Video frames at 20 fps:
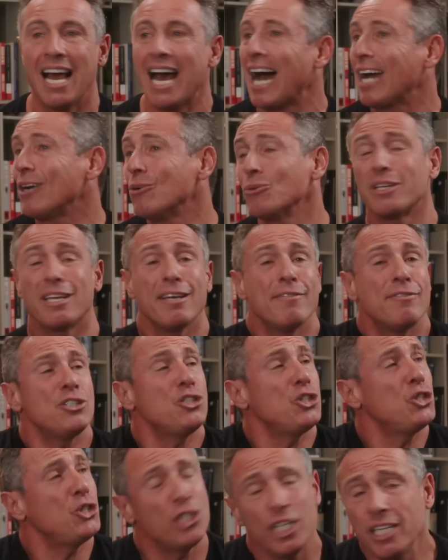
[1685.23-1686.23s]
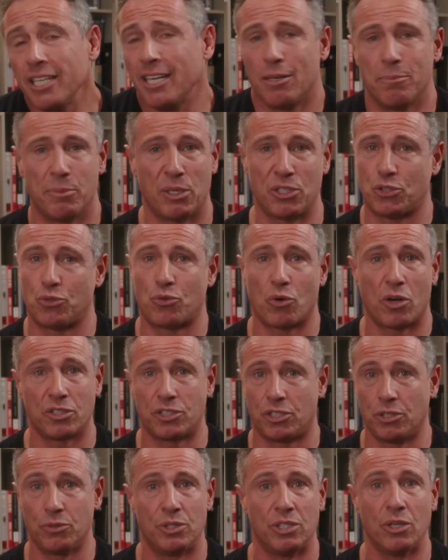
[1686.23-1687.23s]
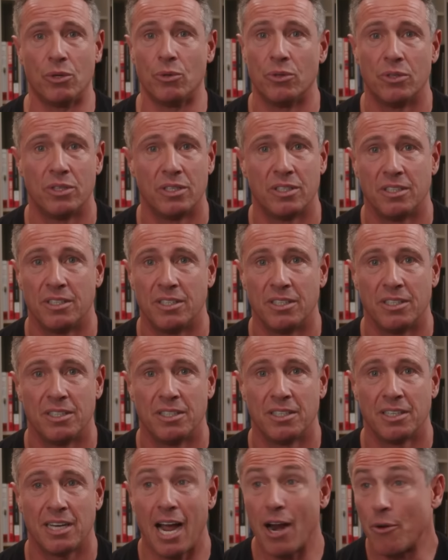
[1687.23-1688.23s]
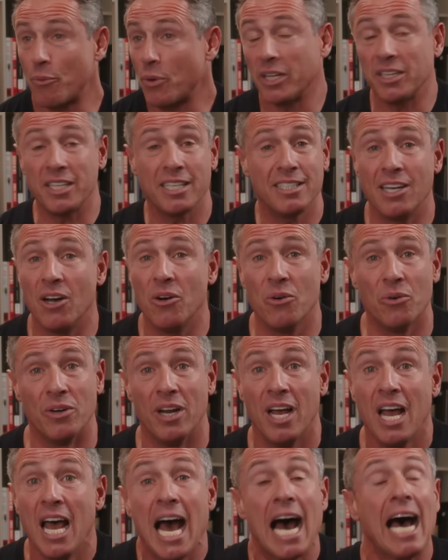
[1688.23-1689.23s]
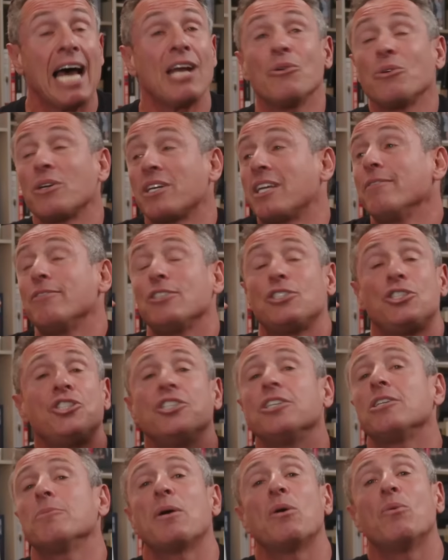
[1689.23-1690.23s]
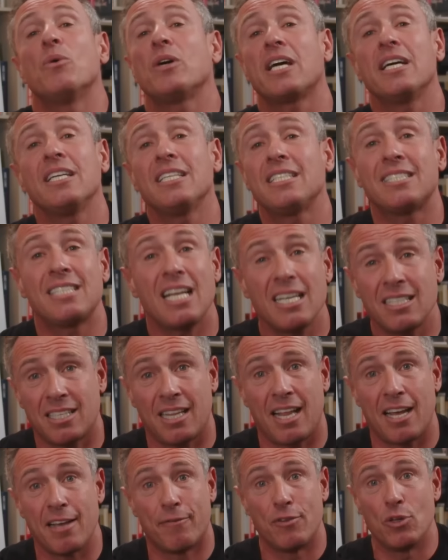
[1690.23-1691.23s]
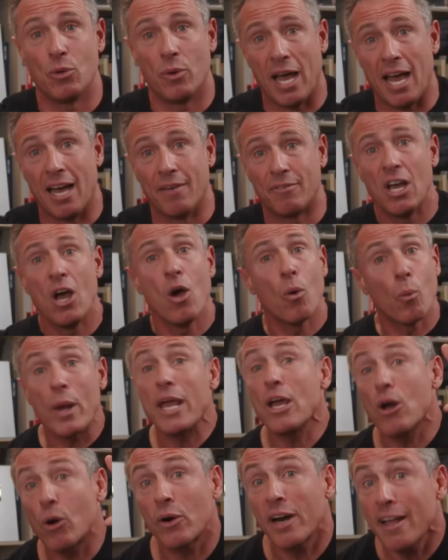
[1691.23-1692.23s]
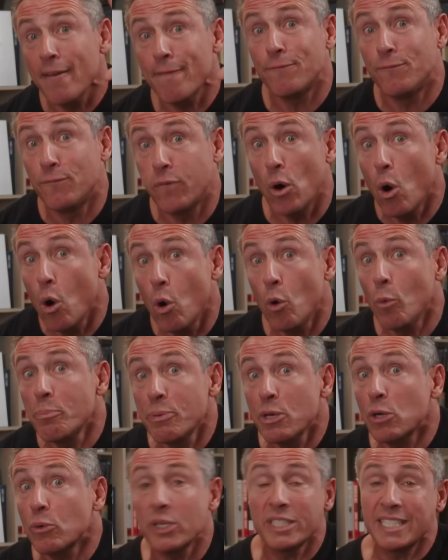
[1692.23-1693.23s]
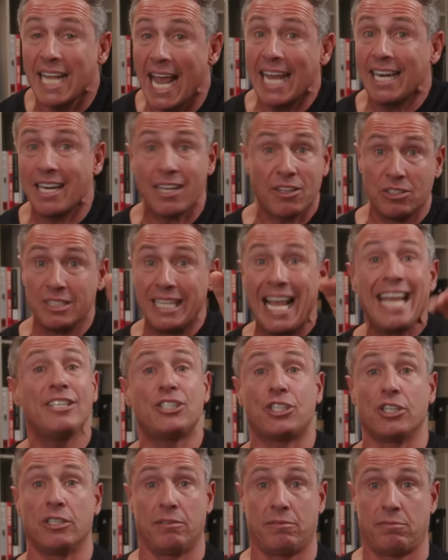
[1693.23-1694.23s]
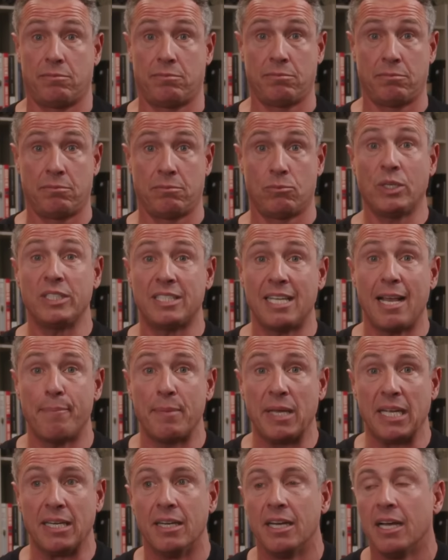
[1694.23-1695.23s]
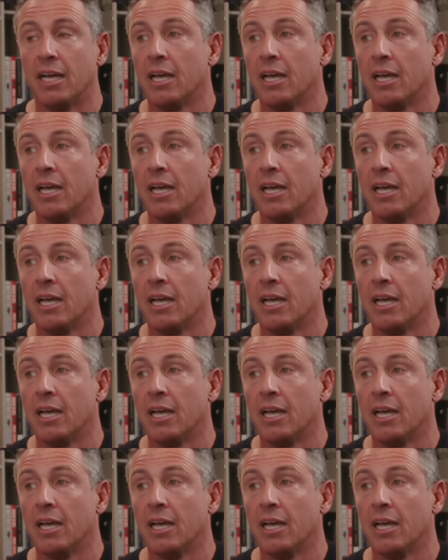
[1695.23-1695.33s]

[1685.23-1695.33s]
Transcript: I don't give a shit how much drugs you do. I really don't. I don't give a shit about what kind of sex life you have. We are a full puritanical nation. What does that mean?